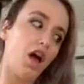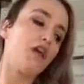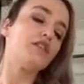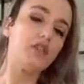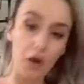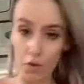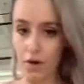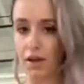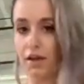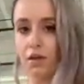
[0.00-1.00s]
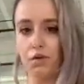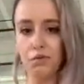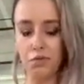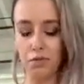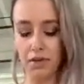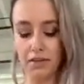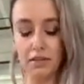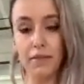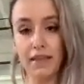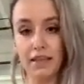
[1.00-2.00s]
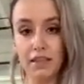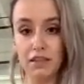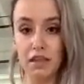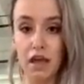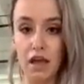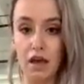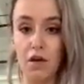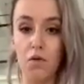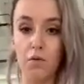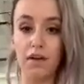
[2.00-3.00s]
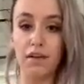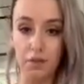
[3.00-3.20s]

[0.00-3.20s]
So, to make this, we're going to